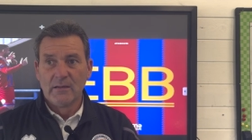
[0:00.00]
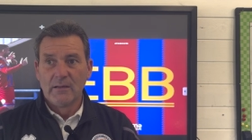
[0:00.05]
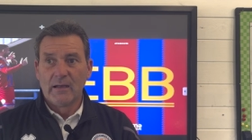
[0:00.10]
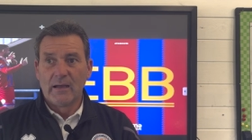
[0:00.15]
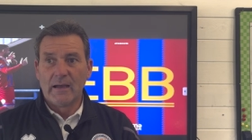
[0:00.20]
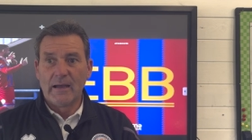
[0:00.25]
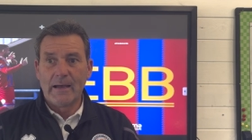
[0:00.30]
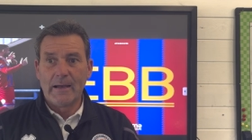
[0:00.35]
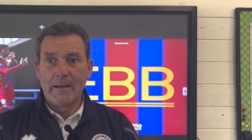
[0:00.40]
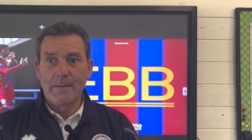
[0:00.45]

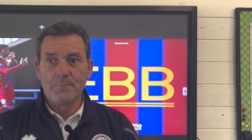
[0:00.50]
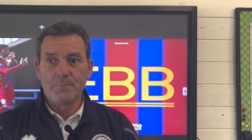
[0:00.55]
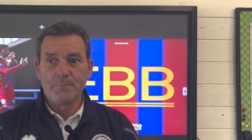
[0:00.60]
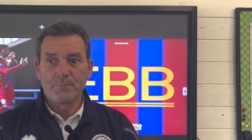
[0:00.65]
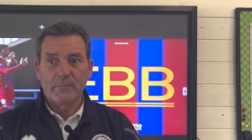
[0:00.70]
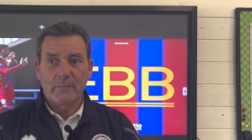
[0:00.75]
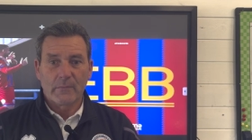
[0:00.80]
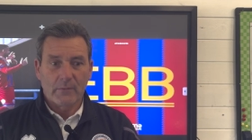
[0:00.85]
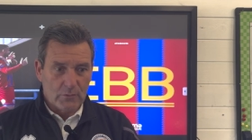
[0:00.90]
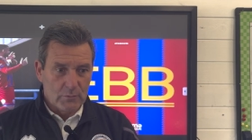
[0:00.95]
come
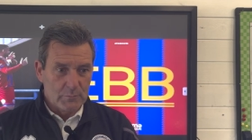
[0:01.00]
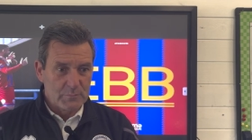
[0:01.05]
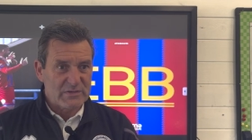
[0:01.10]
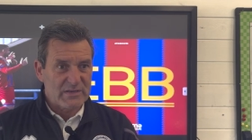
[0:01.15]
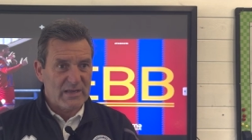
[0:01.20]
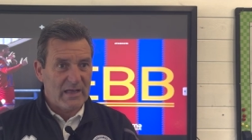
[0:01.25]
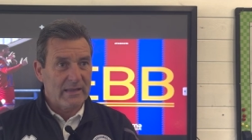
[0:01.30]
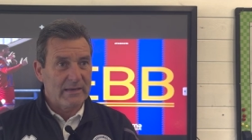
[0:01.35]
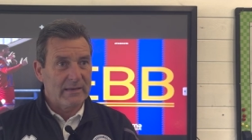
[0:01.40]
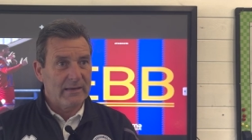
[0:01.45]

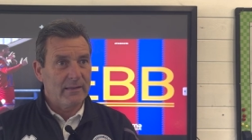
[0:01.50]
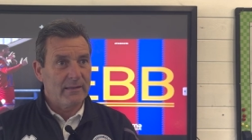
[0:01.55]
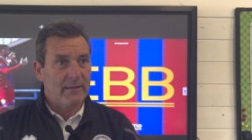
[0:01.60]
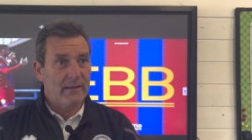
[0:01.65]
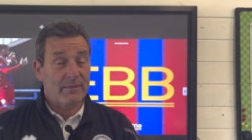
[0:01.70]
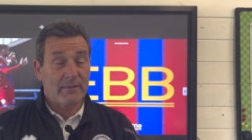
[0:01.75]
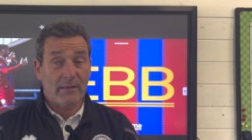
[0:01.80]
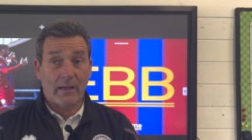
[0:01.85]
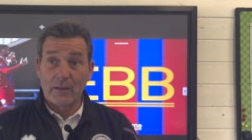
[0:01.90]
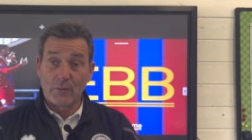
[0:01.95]
Saturday,
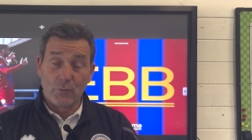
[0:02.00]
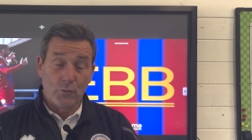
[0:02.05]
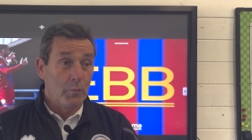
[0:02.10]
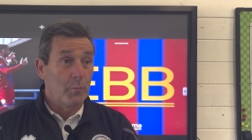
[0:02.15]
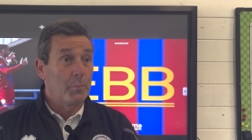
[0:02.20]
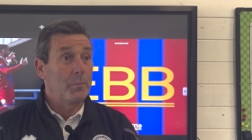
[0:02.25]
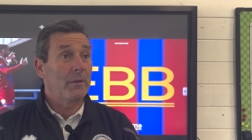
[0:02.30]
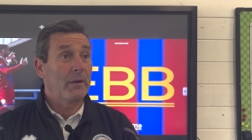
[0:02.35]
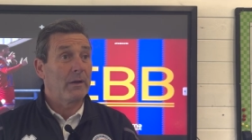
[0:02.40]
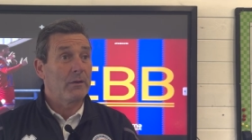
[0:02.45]
I
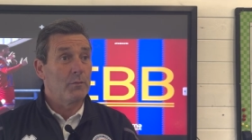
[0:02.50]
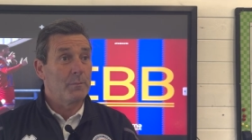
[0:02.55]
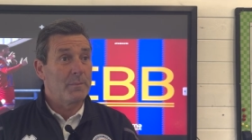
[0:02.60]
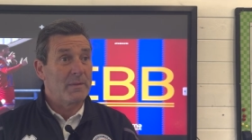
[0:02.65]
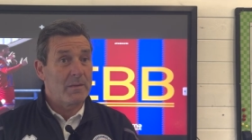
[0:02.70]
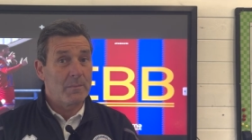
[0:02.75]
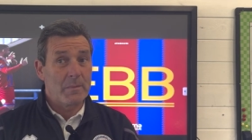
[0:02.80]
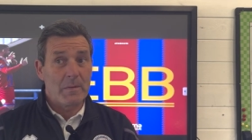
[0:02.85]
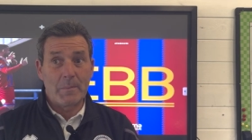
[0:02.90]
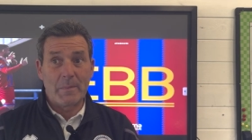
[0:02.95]
hope
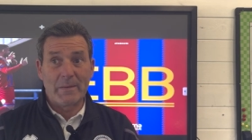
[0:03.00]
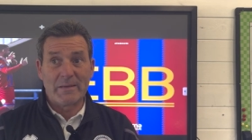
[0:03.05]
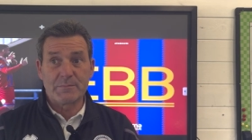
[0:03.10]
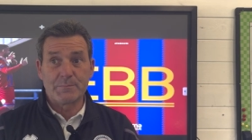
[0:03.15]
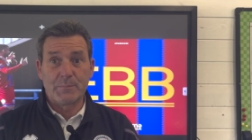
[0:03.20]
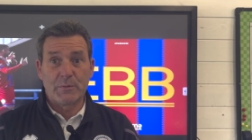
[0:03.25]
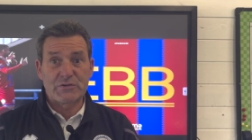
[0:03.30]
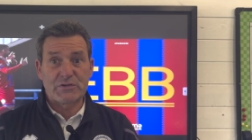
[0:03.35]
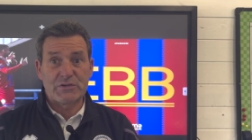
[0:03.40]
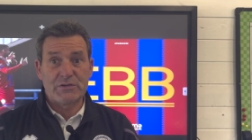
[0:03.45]
the EBB's
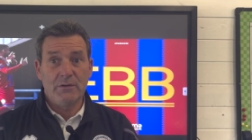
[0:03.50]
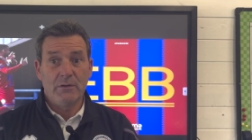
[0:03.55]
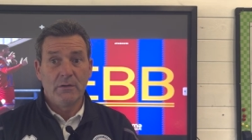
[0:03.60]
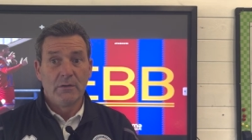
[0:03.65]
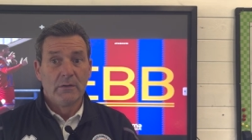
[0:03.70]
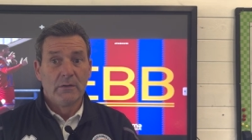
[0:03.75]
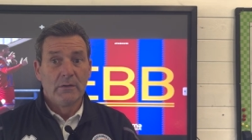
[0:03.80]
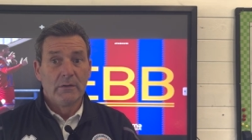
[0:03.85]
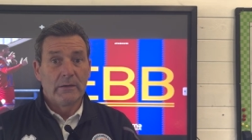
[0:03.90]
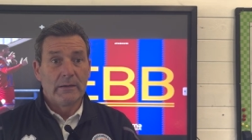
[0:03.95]
buzzing.
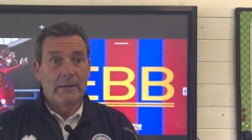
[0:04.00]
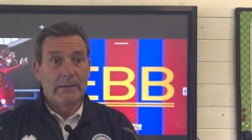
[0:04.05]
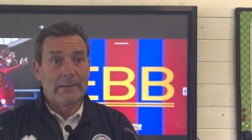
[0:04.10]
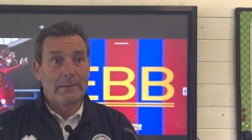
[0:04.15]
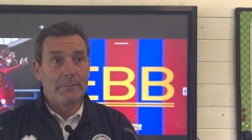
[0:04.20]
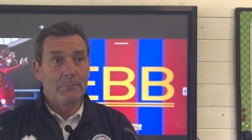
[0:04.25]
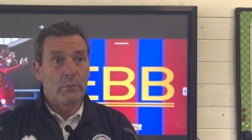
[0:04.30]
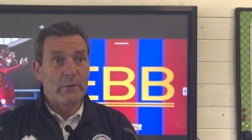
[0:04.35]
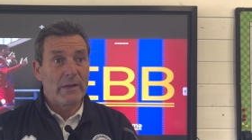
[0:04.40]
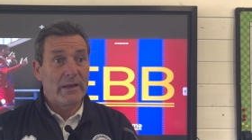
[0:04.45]

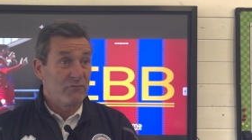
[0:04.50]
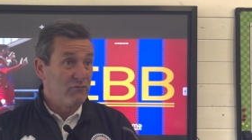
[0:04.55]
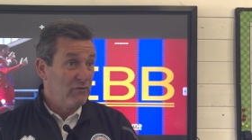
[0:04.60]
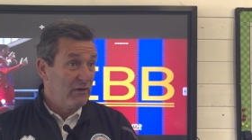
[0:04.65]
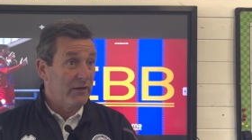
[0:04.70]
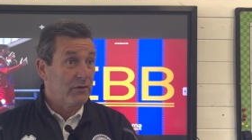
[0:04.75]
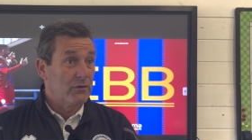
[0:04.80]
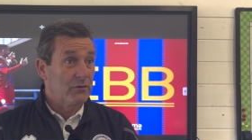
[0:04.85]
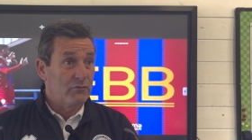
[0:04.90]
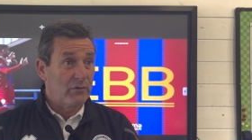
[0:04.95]
We had a
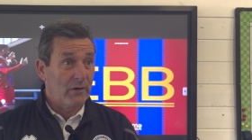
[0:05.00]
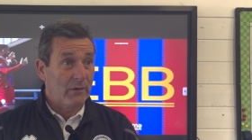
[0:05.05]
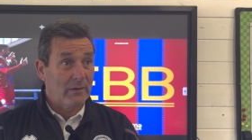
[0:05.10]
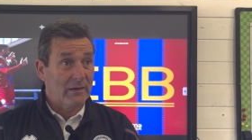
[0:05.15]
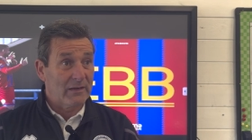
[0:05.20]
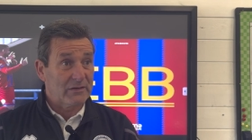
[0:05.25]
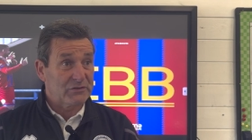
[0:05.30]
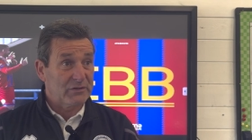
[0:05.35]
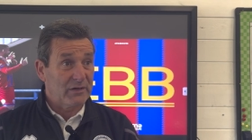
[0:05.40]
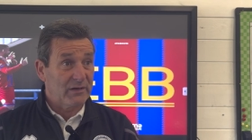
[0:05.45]
really good crowd
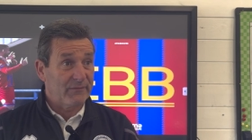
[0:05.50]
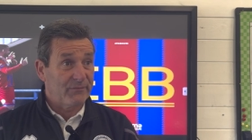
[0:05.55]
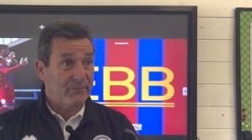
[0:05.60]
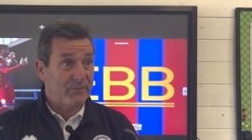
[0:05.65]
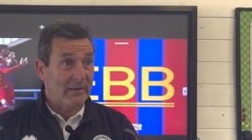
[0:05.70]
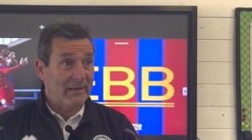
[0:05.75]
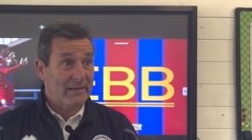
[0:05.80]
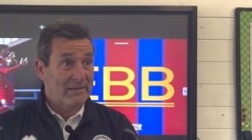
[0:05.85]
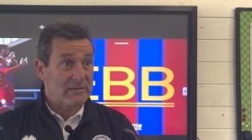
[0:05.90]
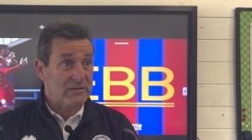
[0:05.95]
last year
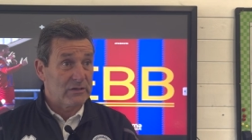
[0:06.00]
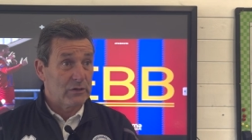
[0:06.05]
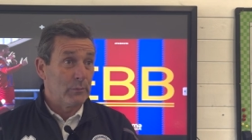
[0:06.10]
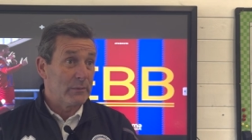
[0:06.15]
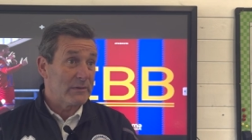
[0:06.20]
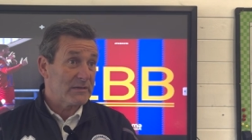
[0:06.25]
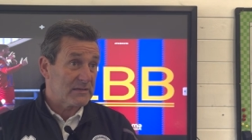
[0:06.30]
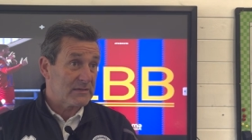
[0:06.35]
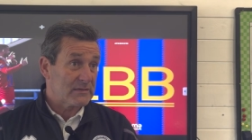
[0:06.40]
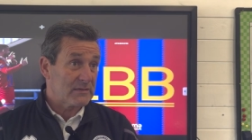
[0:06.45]
against
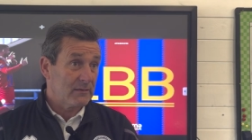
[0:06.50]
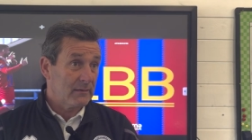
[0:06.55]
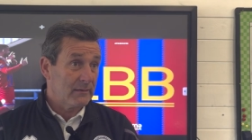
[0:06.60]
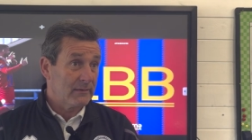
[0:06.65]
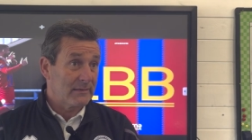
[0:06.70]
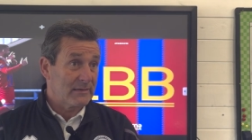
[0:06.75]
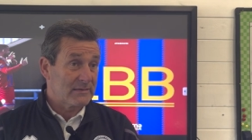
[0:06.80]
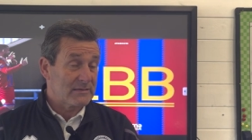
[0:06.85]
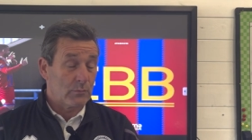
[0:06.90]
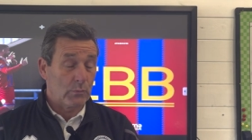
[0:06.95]
Lewis,
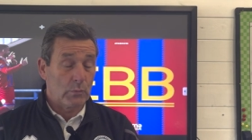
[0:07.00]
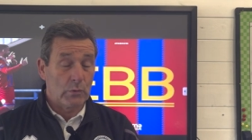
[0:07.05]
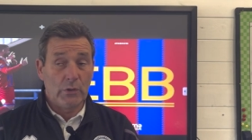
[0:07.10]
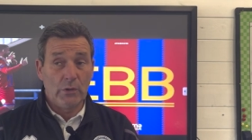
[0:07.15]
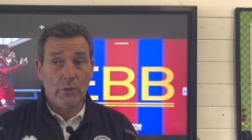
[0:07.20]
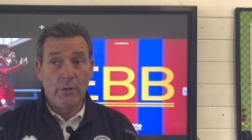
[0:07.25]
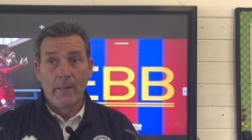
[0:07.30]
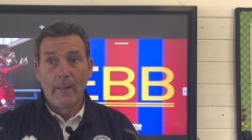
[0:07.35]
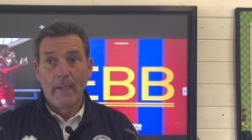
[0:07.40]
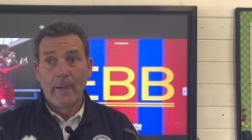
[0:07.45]
as it
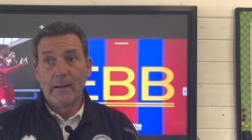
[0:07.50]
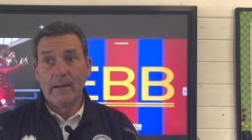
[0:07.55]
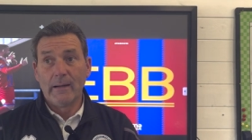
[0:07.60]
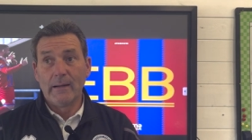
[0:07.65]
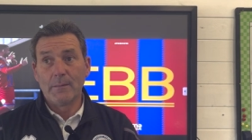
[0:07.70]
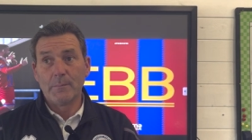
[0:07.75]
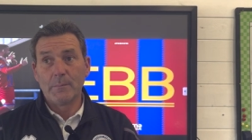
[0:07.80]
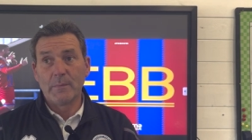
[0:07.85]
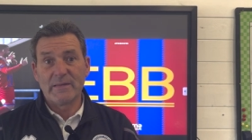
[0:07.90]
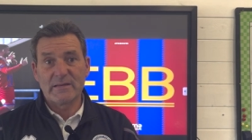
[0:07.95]
were.
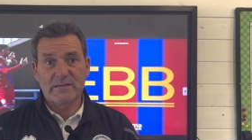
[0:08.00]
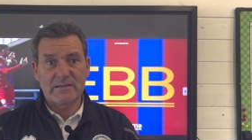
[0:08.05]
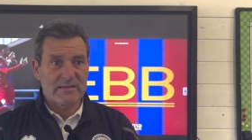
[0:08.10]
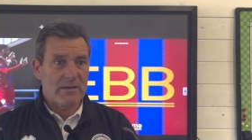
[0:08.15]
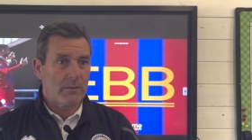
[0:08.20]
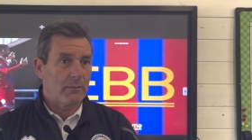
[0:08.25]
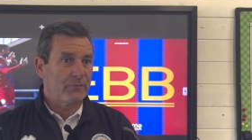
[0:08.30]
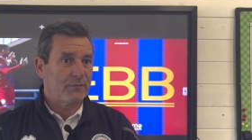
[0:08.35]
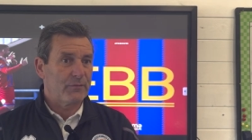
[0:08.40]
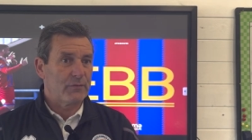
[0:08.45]
And this is
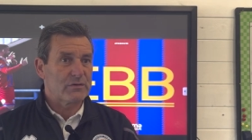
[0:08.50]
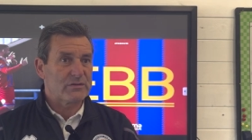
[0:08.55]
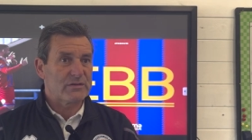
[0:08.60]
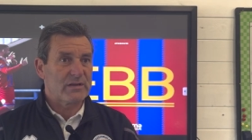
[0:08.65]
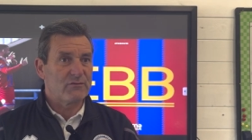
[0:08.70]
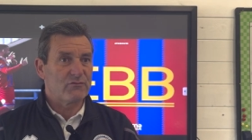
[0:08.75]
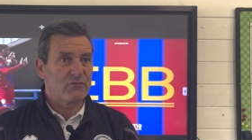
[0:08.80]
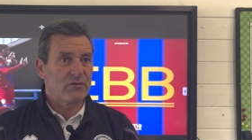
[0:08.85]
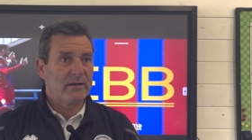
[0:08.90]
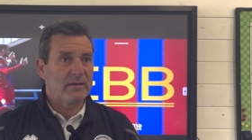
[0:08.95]
our first
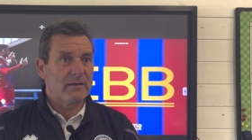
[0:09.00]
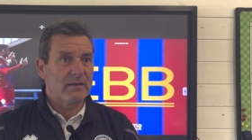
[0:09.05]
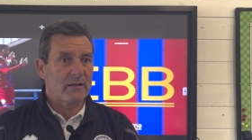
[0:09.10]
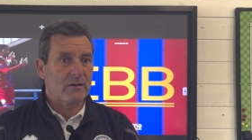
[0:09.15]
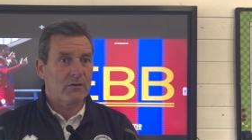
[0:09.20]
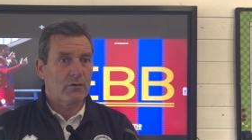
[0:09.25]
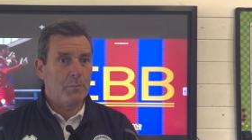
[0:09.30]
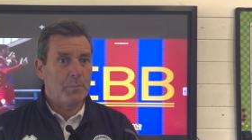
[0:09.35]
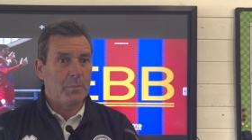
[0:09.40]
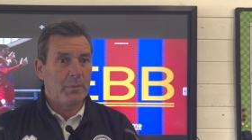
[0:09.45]
entry into the
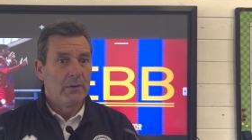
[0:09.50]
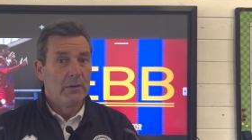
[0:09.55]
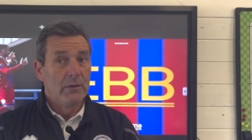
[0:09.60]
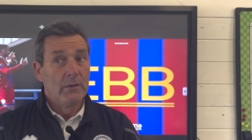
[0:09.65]
Cup.